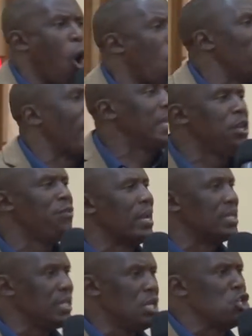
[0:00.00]
of a
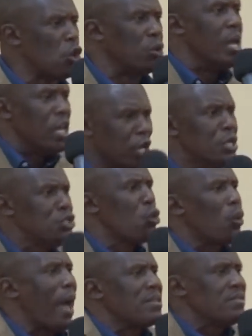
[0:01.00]
given region
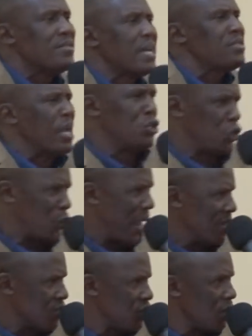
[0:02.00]
into a certain
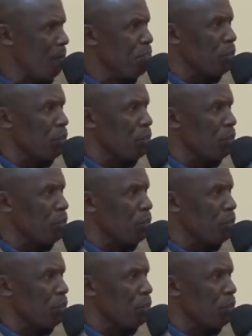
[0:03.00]
trend,